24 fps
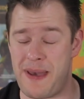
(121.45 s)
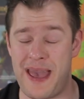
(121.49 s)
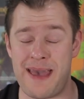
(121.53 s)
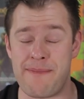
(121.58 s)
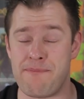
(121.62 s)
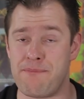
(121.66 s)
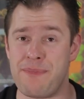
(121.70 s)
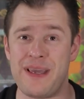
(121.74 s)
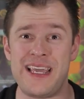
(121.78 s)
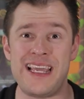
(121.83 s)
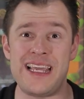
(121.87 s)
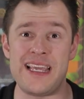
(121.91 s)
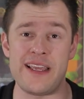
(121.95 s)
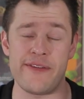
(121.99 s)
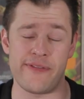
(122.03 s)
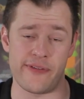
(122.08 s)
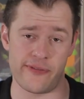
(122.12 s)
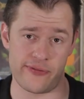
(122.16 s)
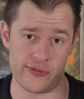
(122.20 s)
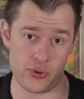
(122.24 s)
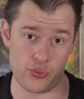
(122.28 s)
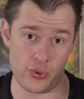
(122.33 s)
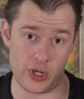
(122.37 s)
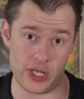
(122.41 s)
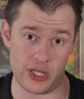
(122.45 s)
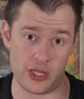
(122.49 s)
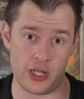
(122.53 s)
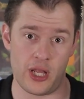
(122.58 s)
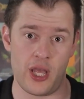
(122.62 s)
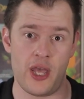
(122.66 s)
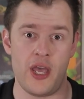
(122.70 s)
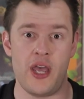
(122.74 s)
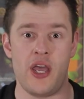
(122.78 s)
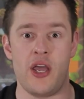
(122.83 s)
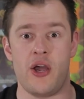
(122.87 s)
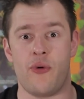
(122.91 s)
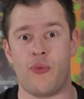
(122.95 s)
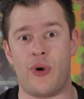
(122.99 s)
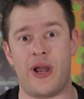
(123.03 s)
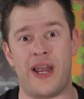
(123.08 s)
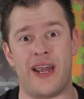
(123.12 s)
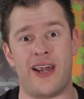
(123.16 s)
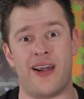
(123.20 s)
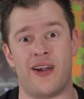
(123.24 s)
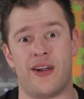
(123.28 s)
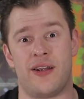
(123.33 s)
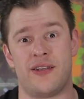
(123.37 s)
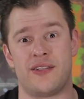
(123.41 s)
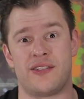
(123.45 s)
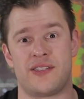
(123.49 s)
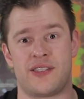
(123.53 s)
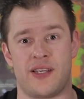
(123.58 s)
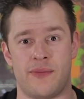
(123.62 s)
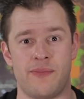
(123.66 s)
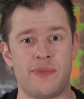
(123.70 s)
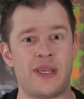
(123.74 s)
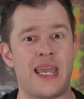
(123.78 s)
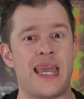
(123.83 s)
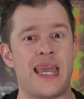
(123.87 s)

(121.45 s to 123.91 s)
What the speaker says: pet peeve if you will, where some